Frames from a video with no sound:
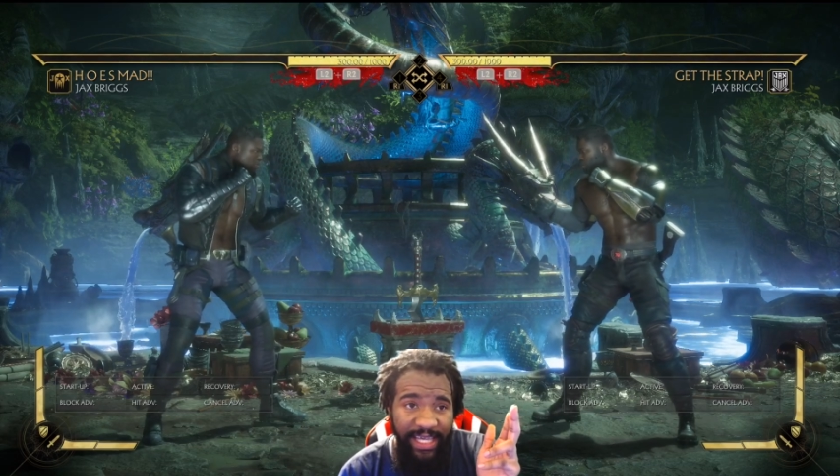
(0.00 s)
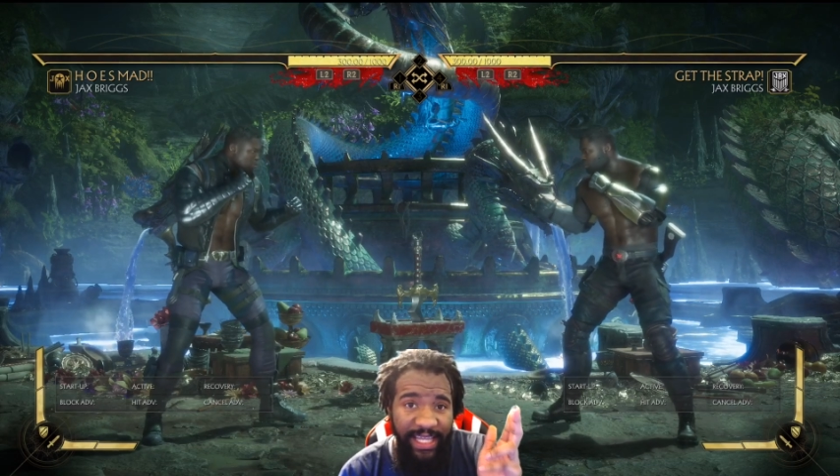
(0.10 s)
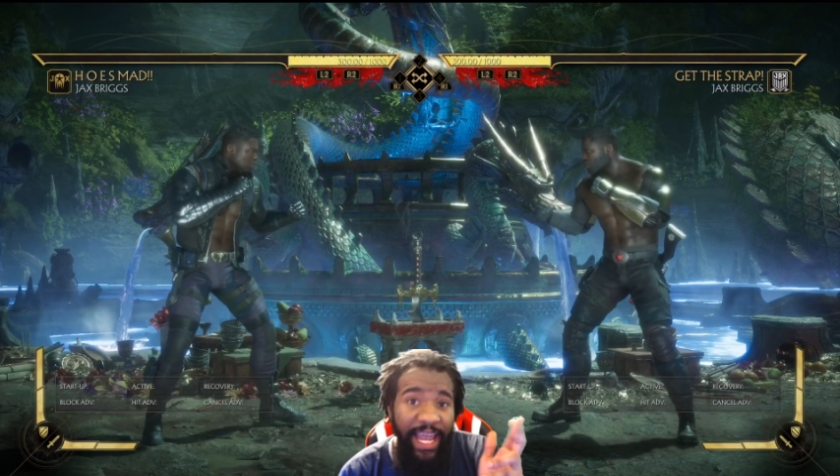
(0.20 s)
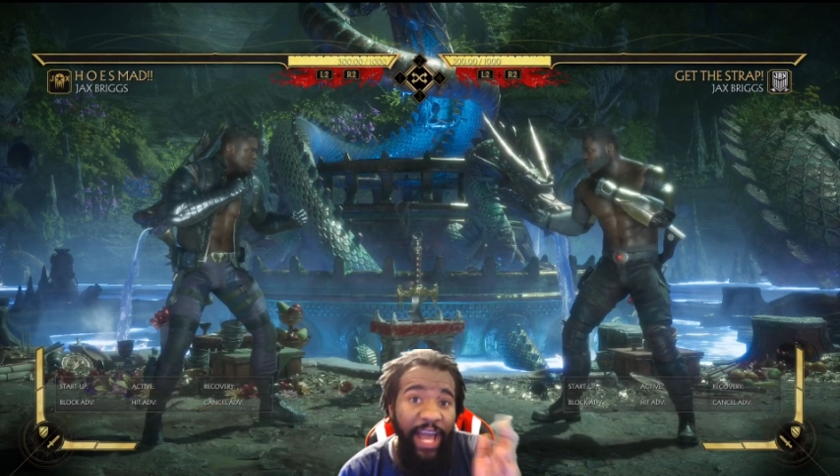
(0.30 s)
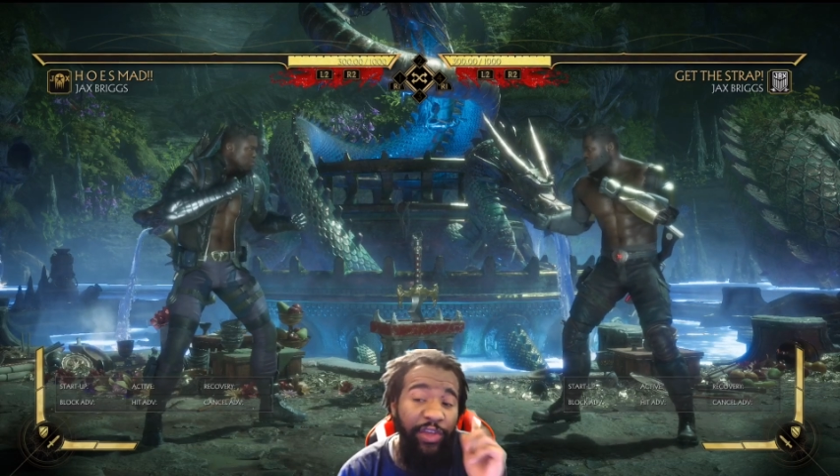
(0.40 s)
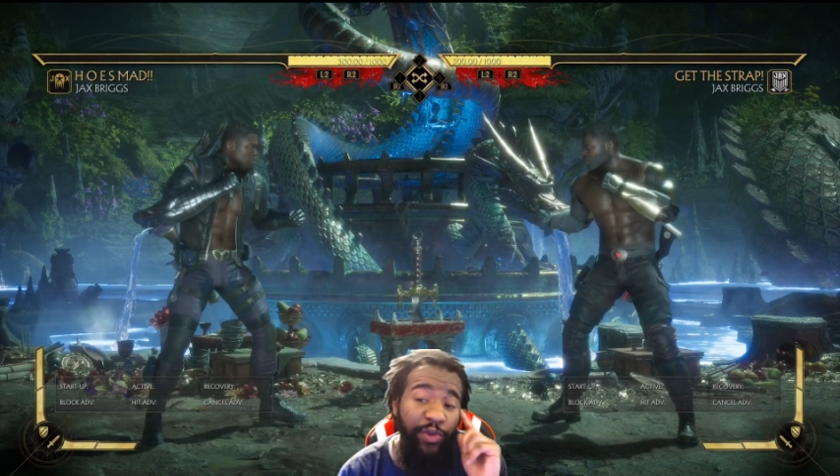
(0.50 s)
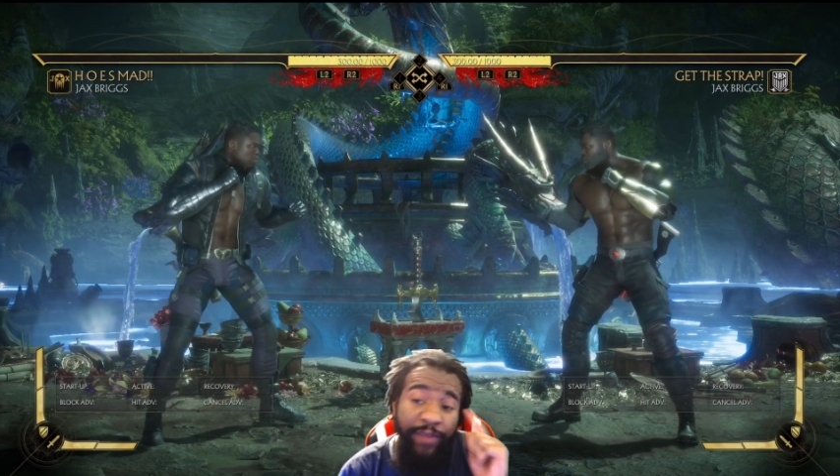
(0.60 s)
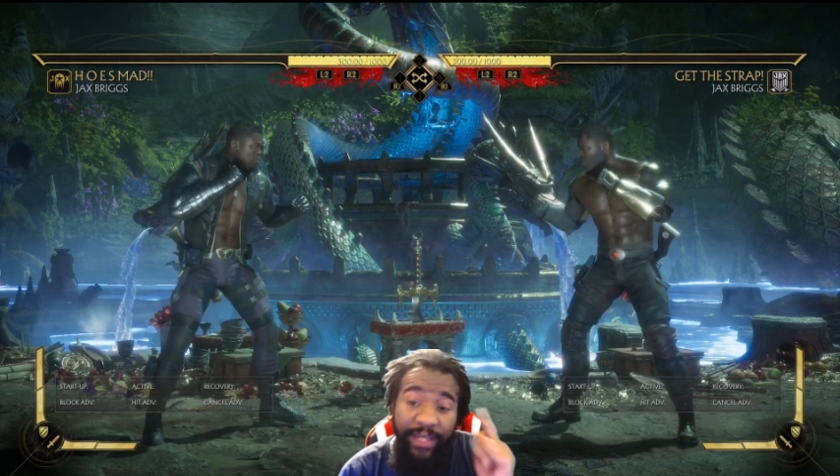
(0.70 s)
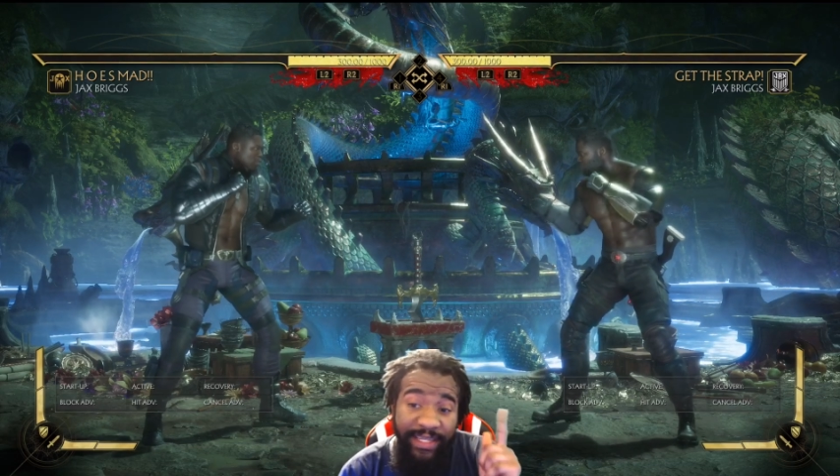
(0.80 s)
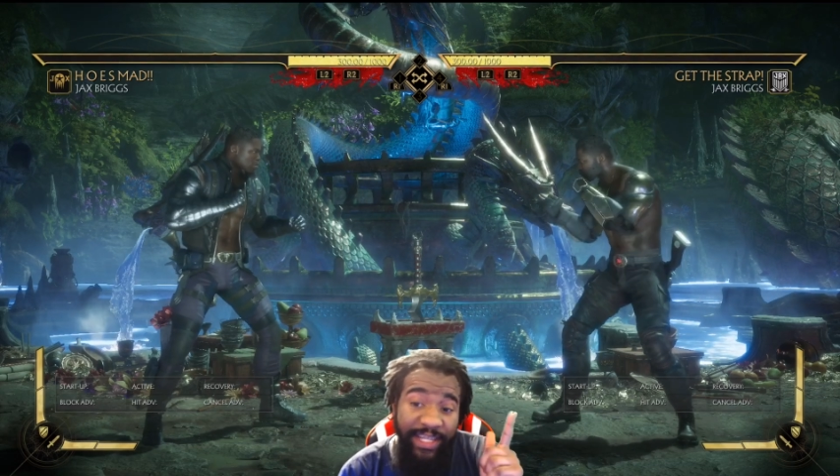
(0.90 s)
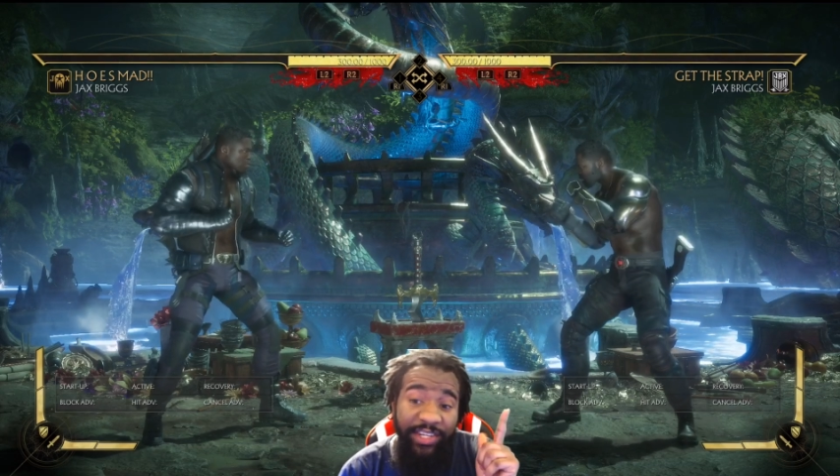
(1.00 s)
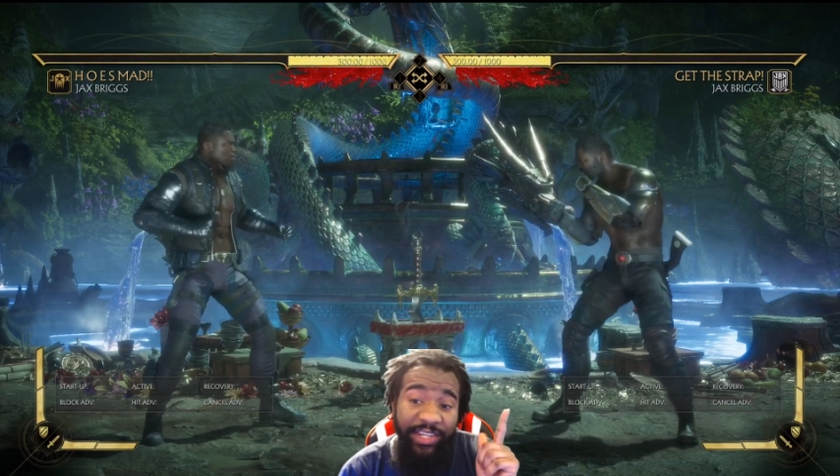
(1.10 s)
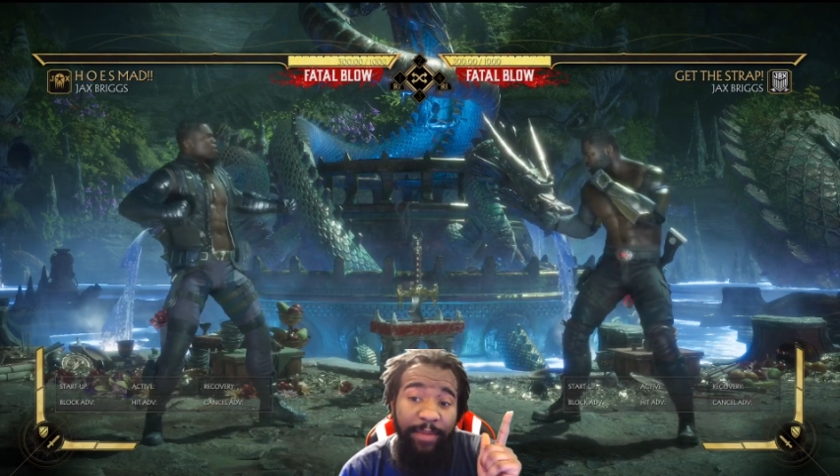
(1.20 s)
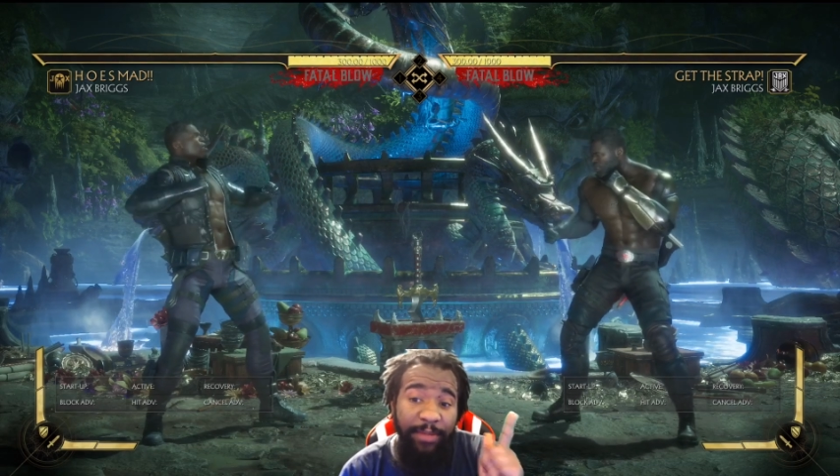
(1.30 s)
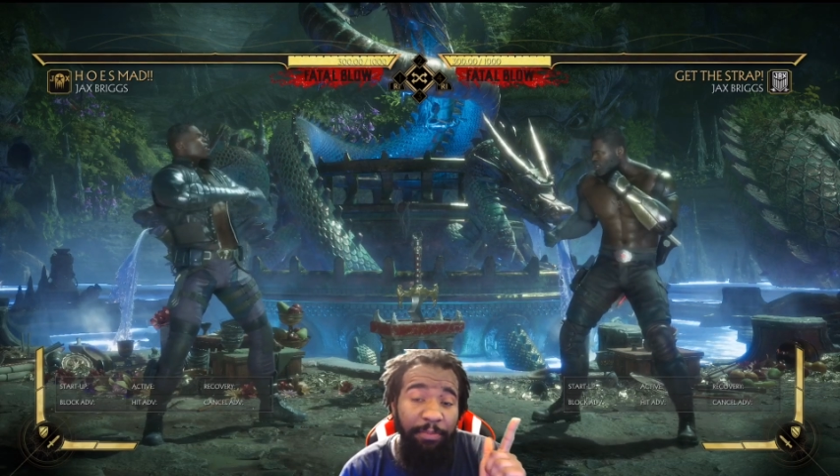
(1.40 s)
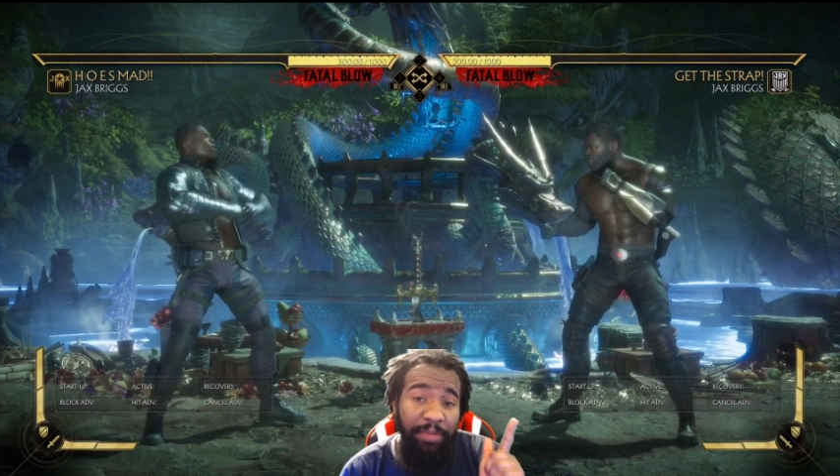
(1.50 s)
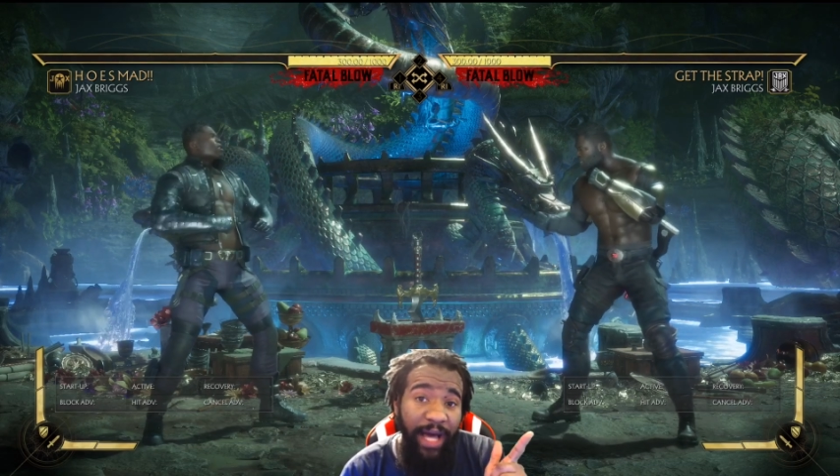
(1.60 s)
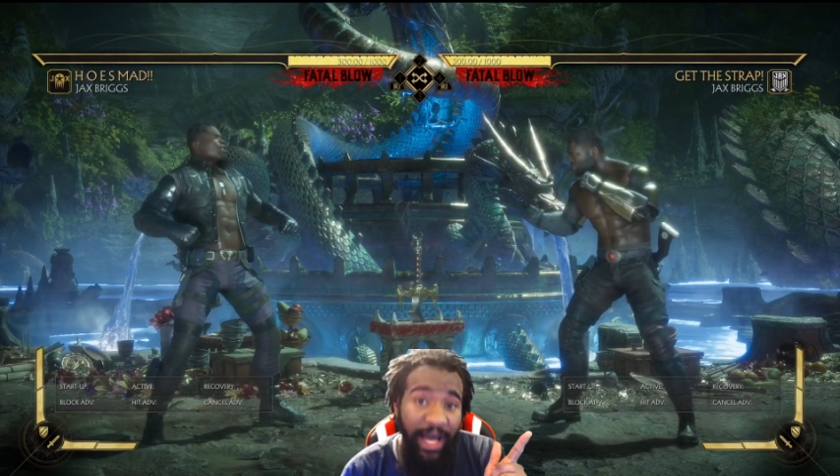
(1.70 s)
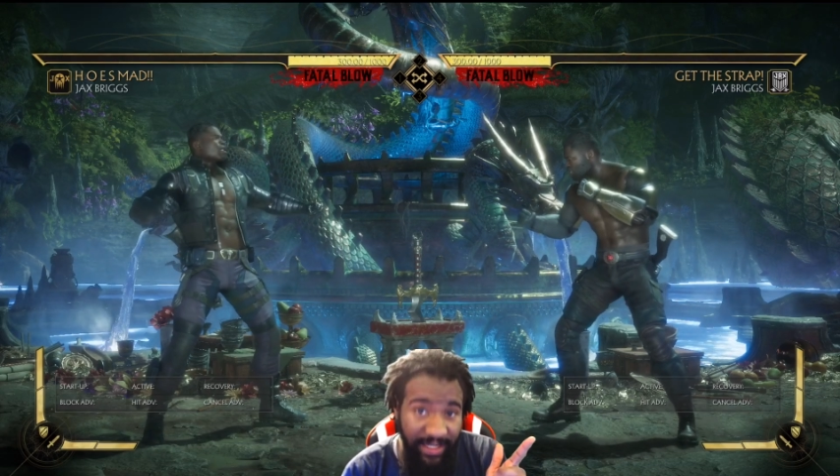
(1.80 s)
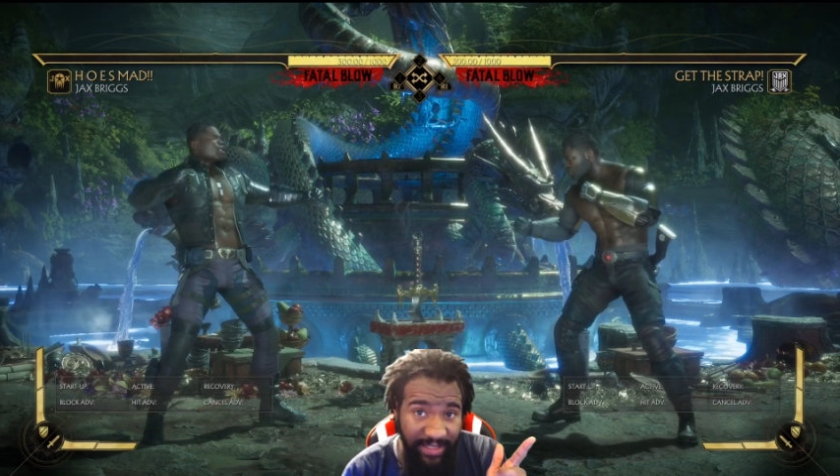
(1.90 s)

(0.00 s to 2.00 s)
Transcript: Now you've conditioned him to block.